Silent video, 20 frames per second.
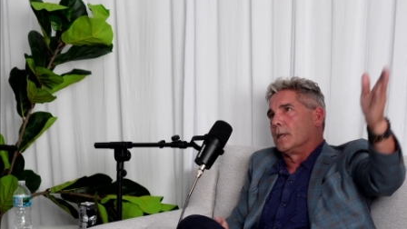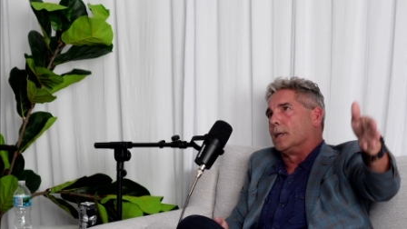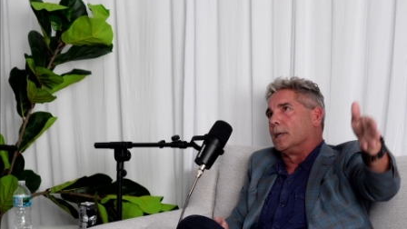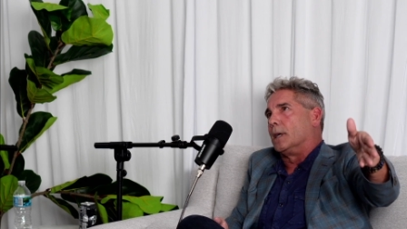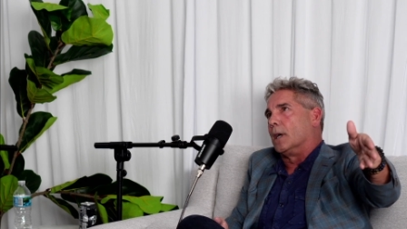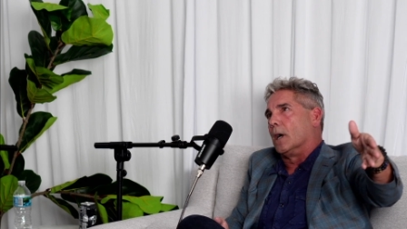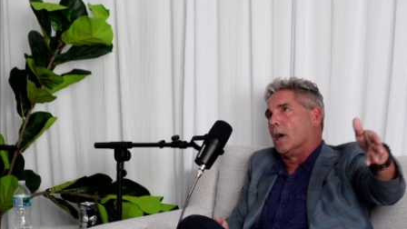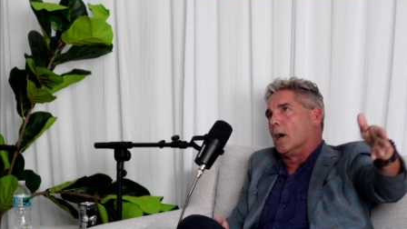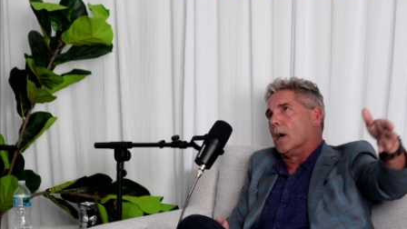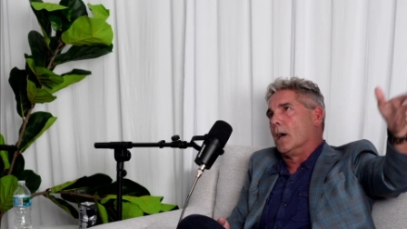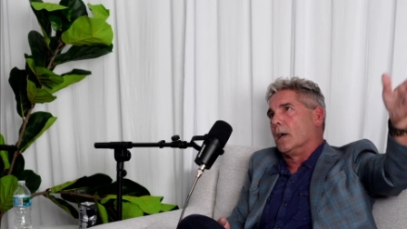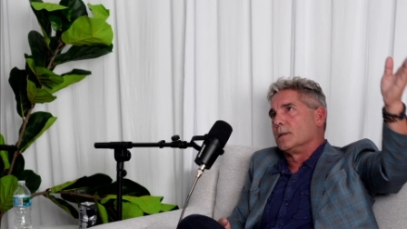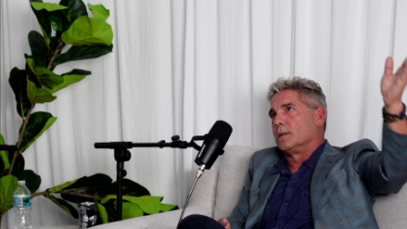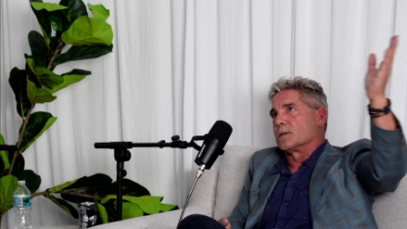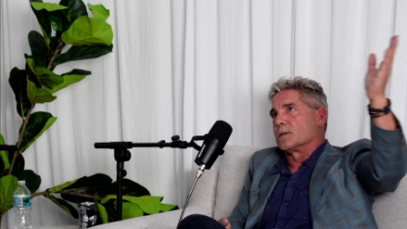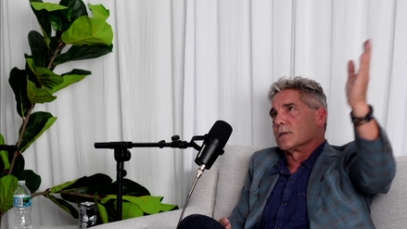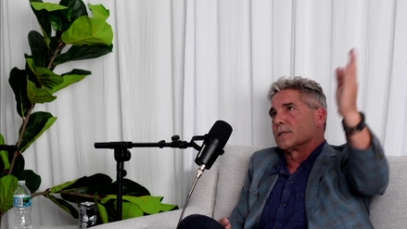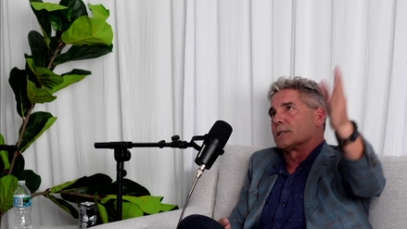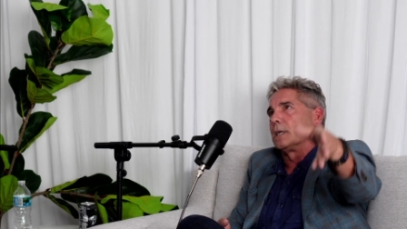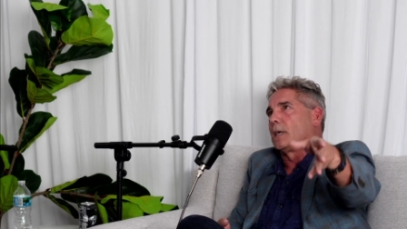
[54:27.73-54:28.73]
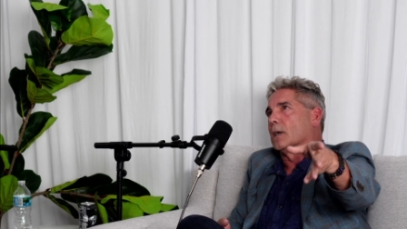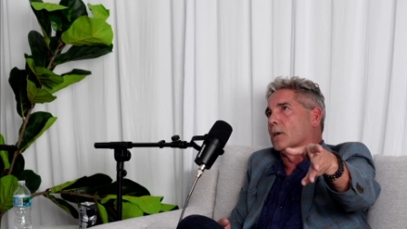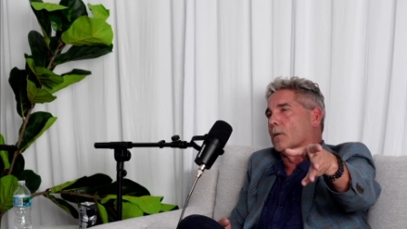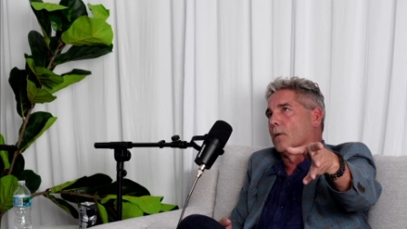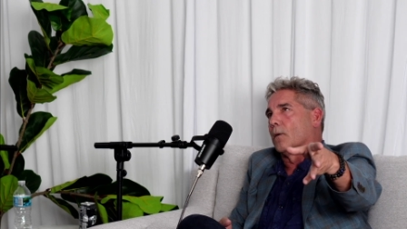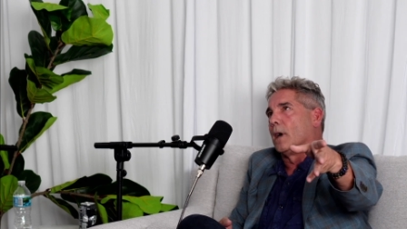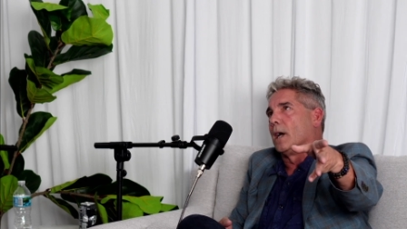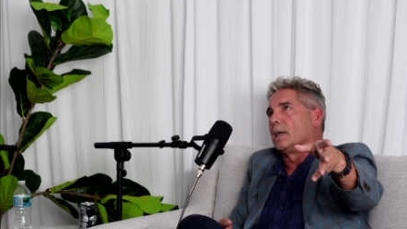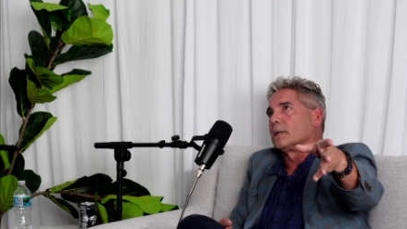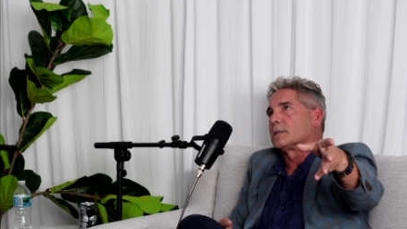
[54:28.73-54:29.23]
guns, or
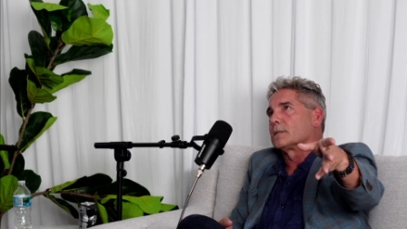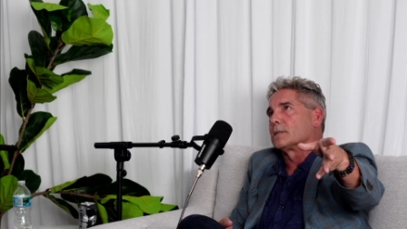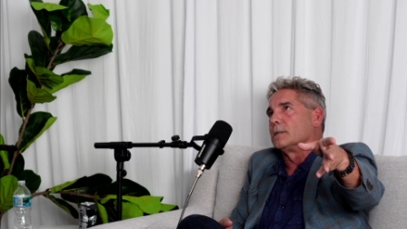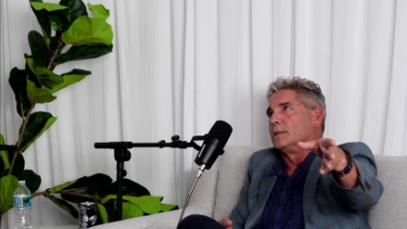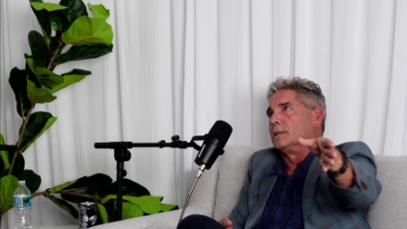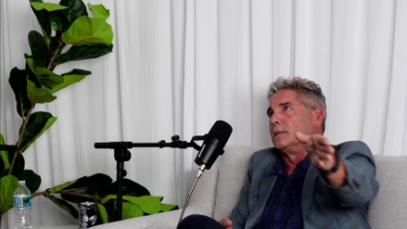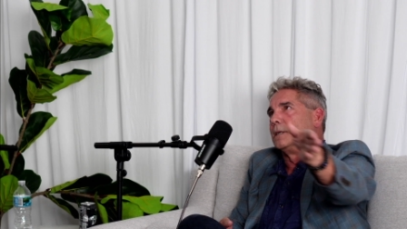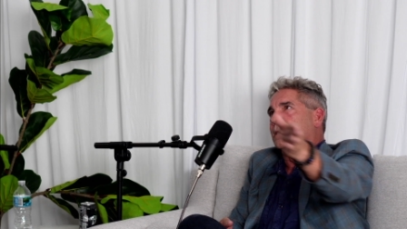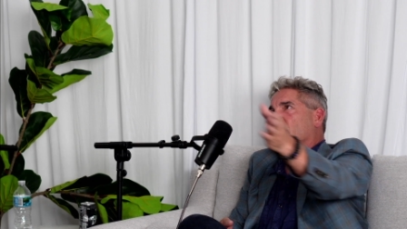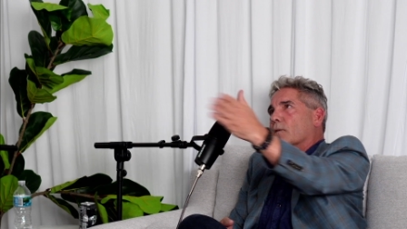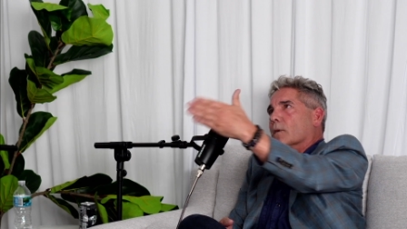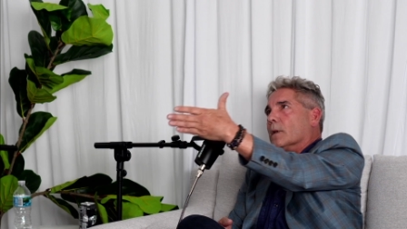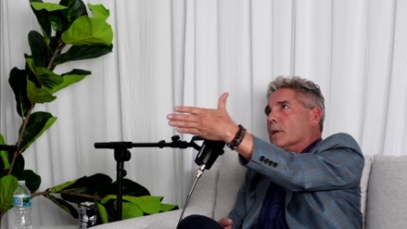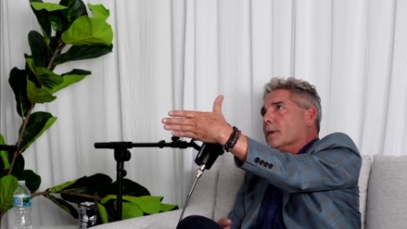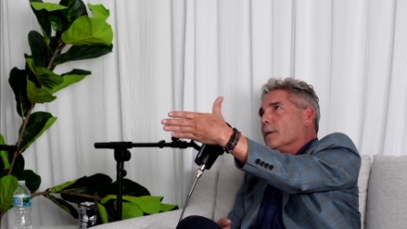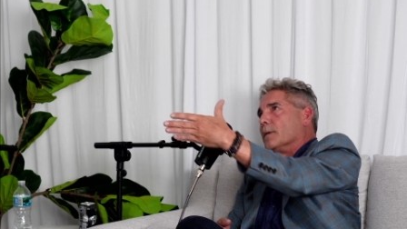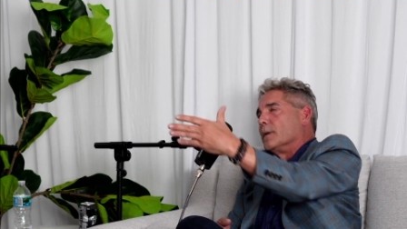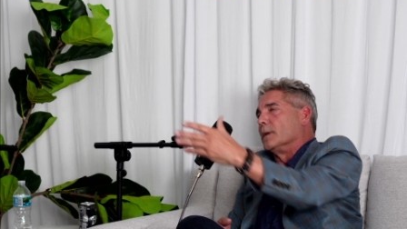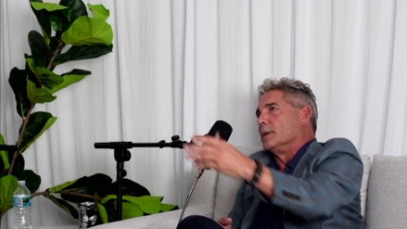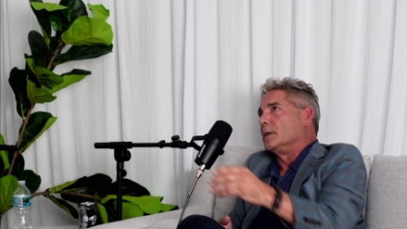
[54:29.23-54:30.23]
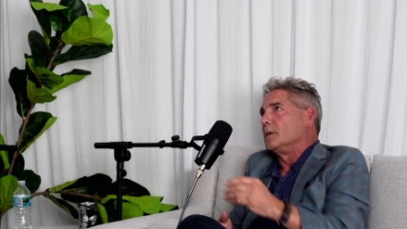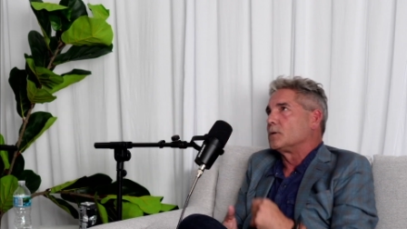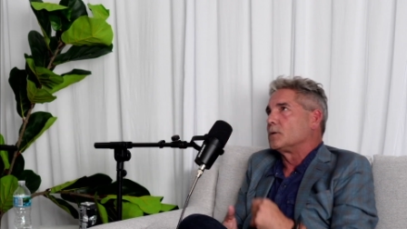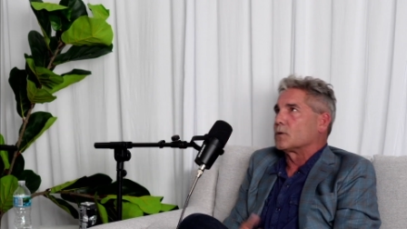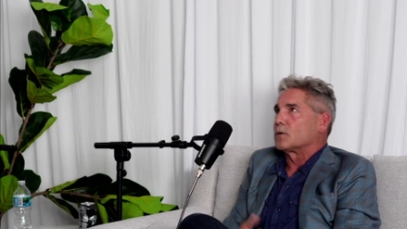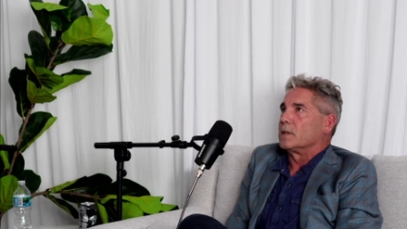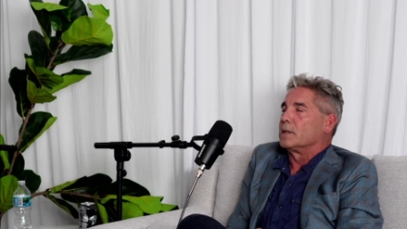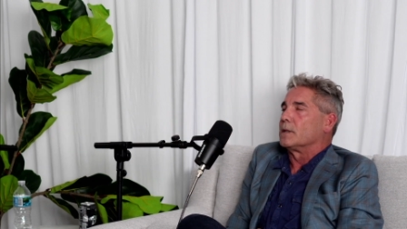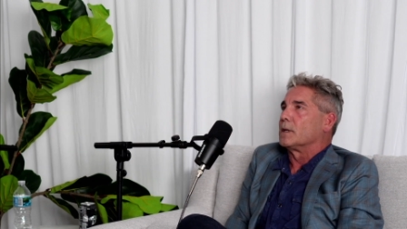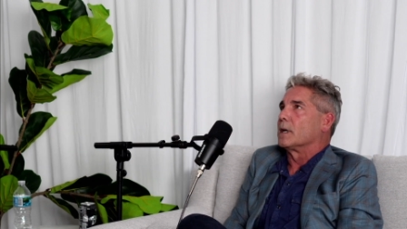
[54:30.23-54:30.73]
cigarettes differently than you
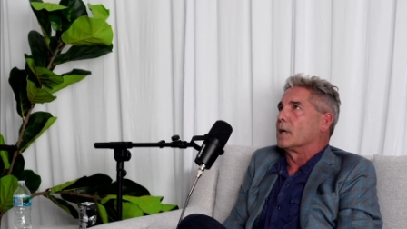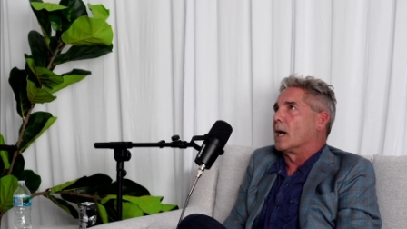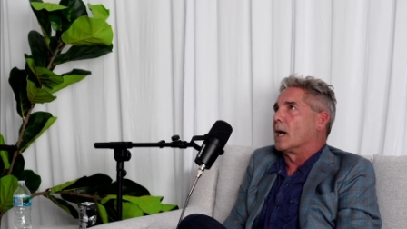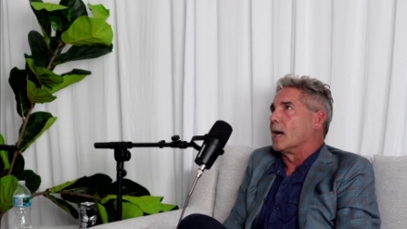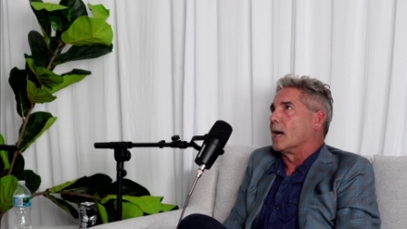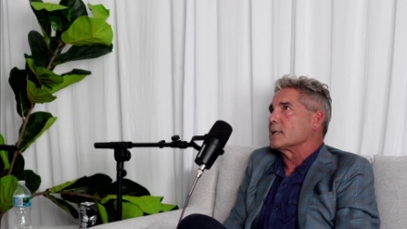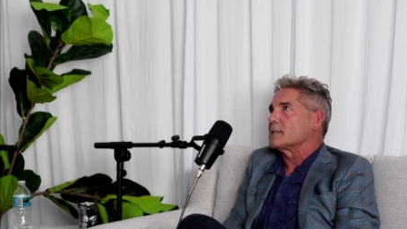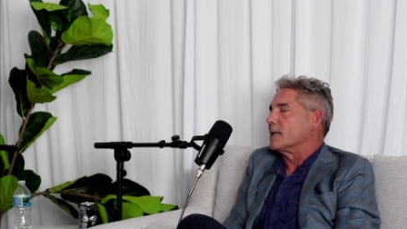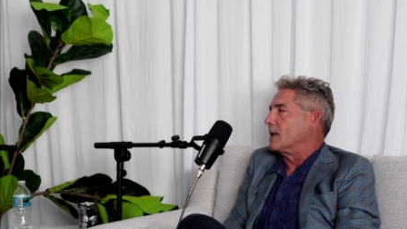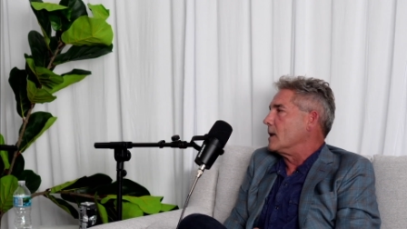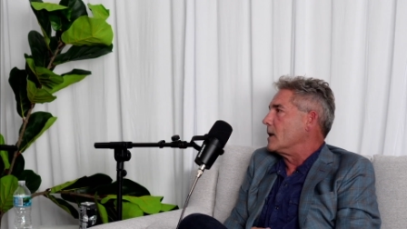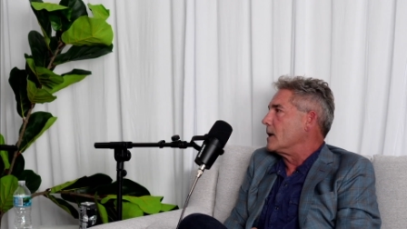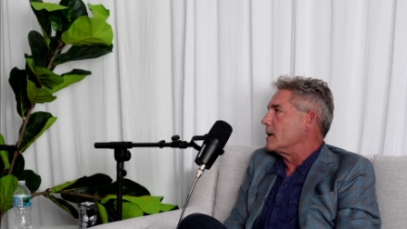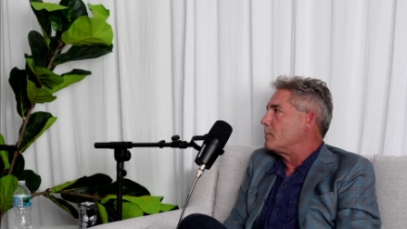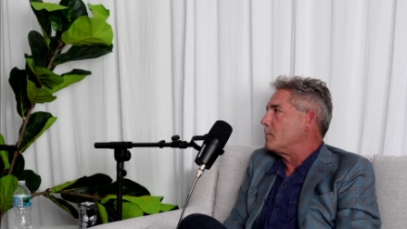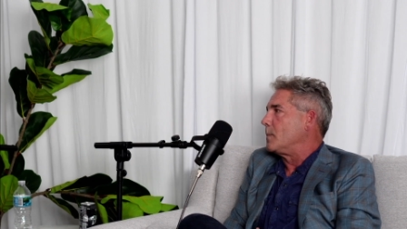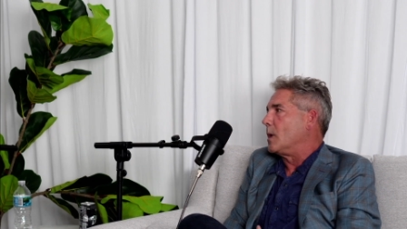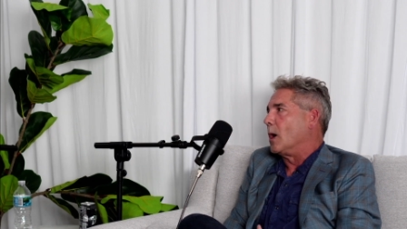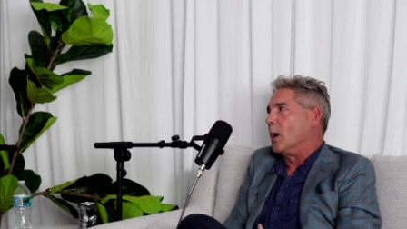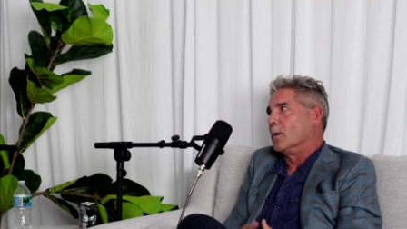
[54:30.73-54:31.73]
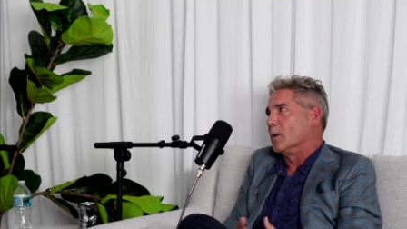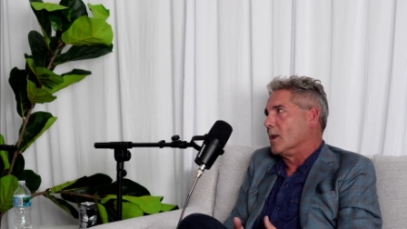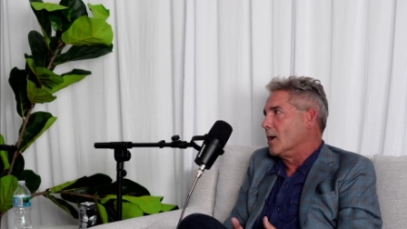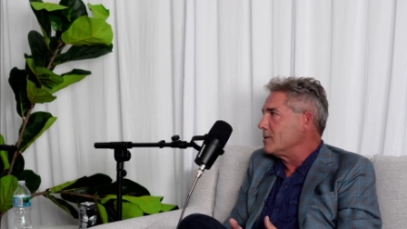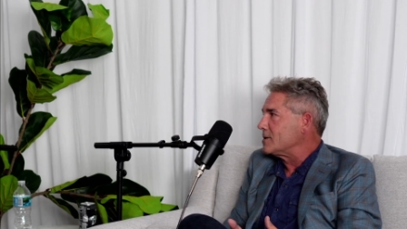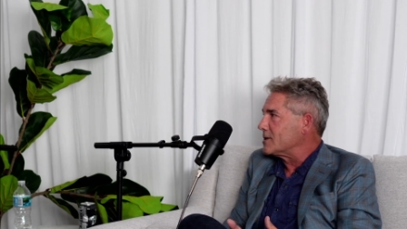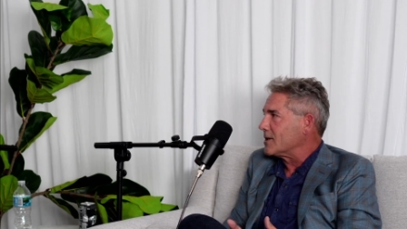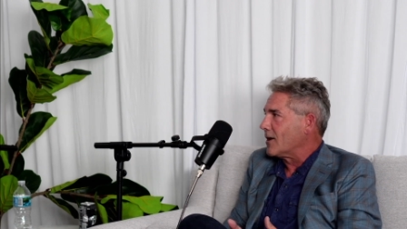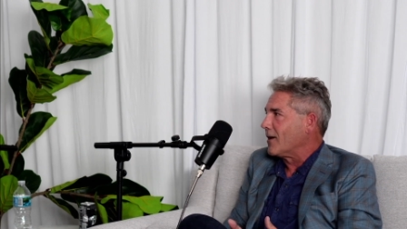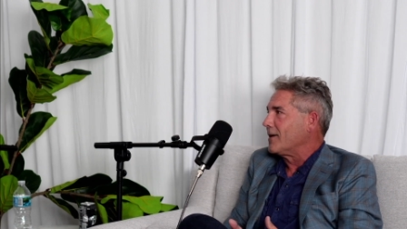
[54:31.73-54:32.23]
treat the guy selling polo
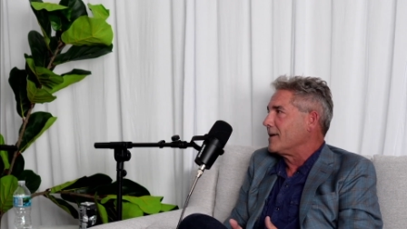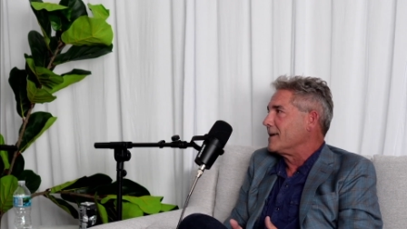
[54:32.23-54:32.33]
shirt.